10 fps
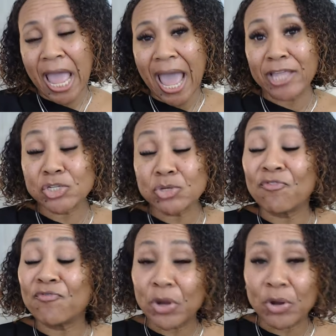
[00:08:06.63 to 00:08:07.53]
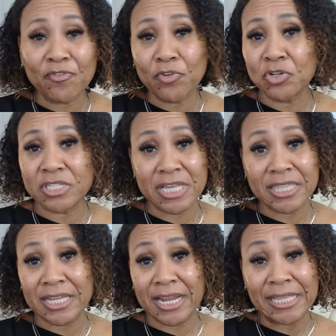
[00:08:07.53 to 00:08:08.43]
And so the very first thing
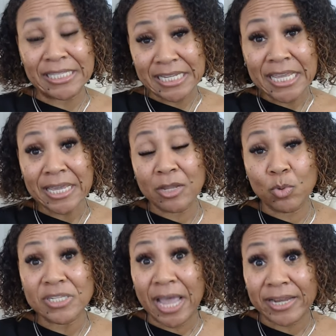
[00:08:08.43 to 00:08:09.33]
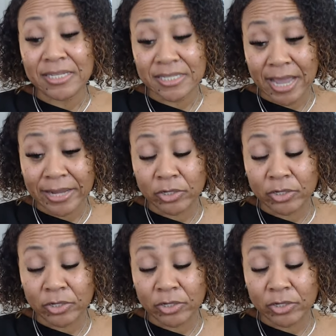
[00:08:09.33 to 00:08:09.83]
that I did was I decided,